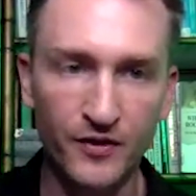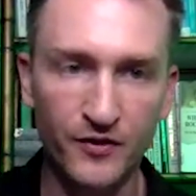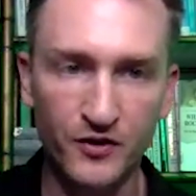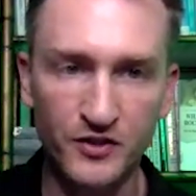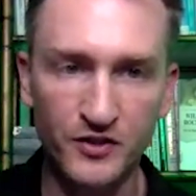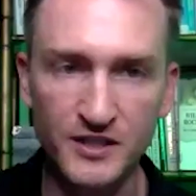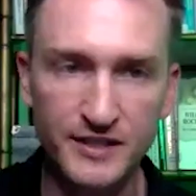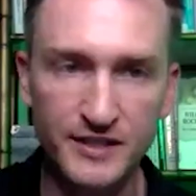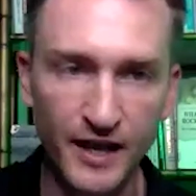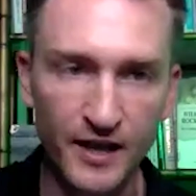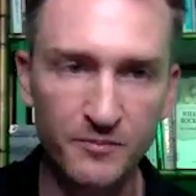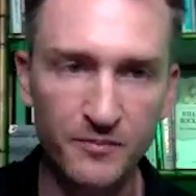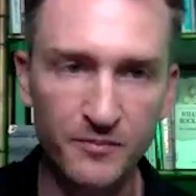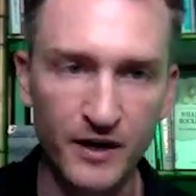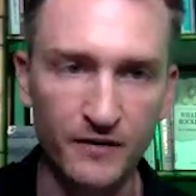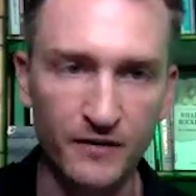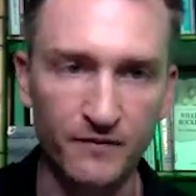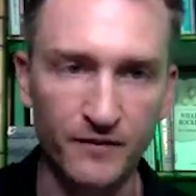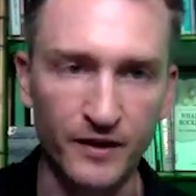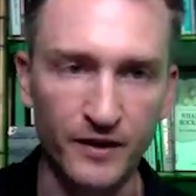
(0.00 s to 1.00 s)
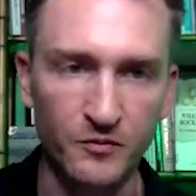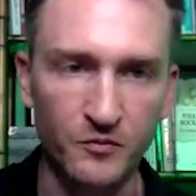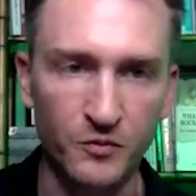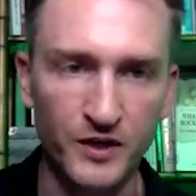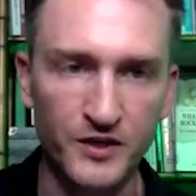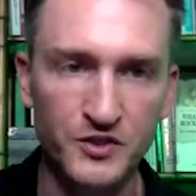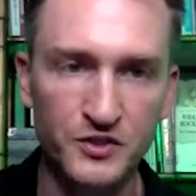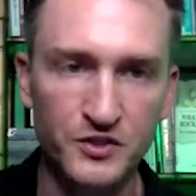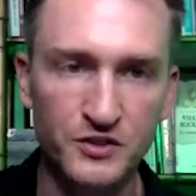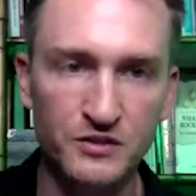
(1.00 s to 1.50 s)
there's a death benefit,
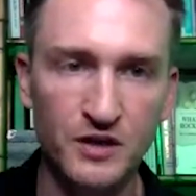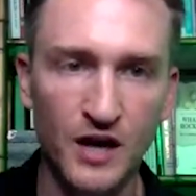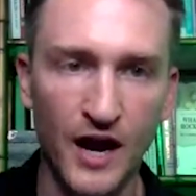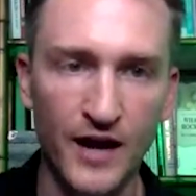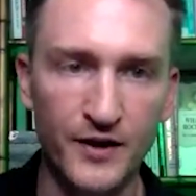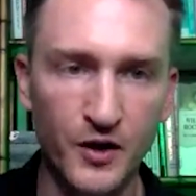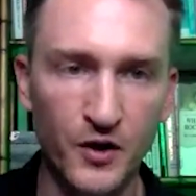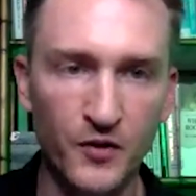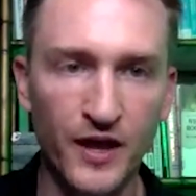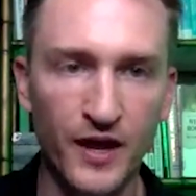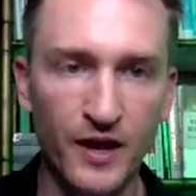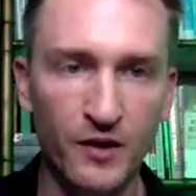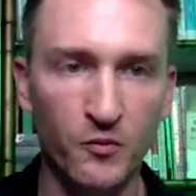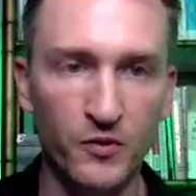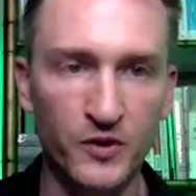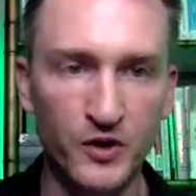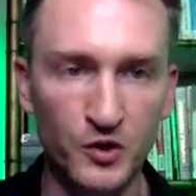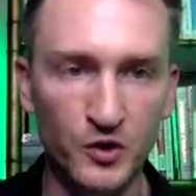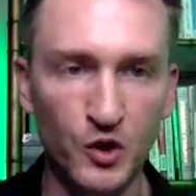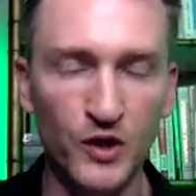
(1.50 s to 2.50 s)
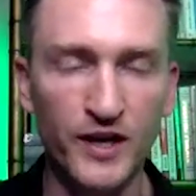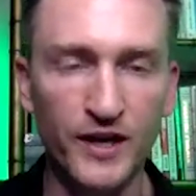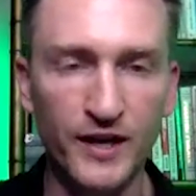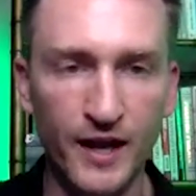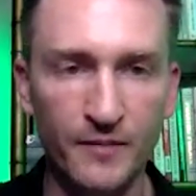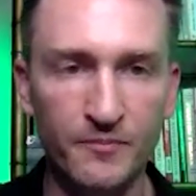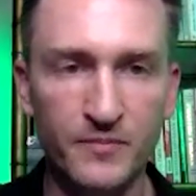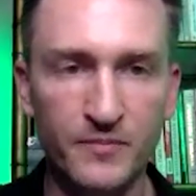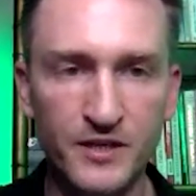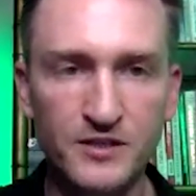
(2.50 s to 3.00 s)
which I know that when you're
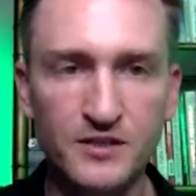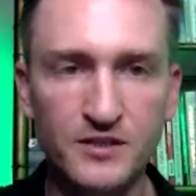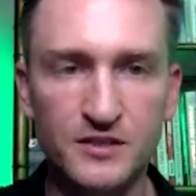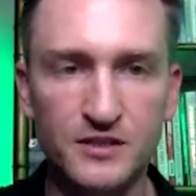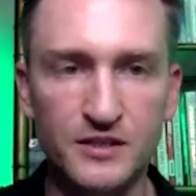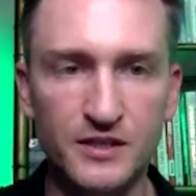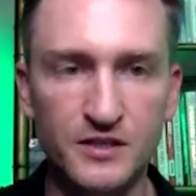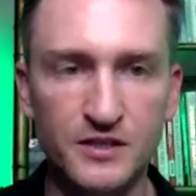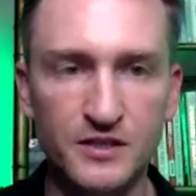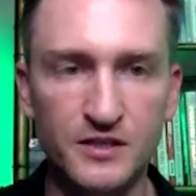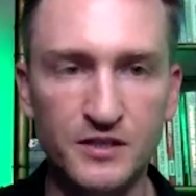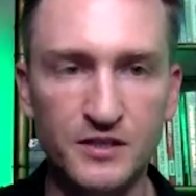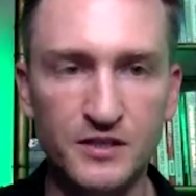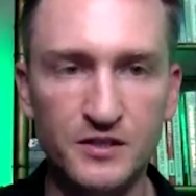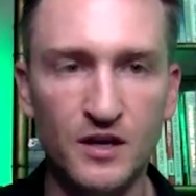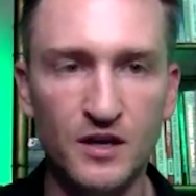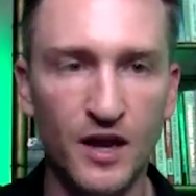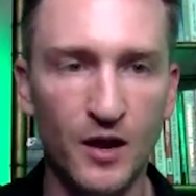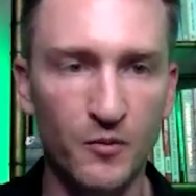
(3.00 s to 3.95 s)
looking at businesses